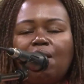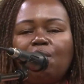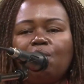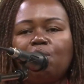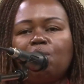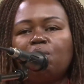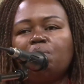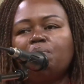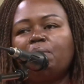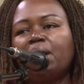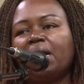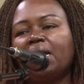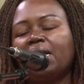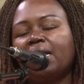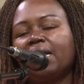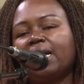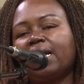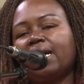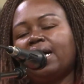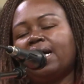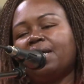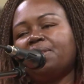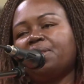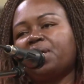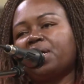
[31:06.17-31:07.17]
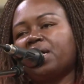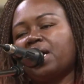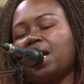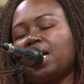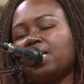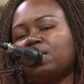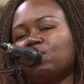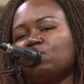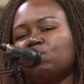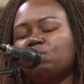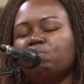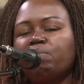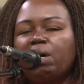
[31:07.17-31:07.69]
or the
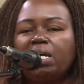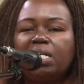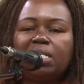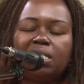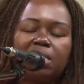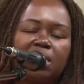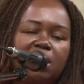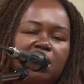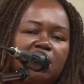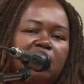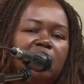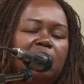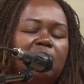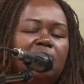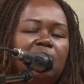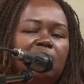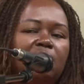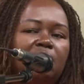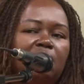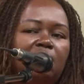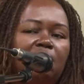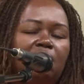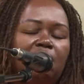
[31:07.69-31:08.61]
color on my skin,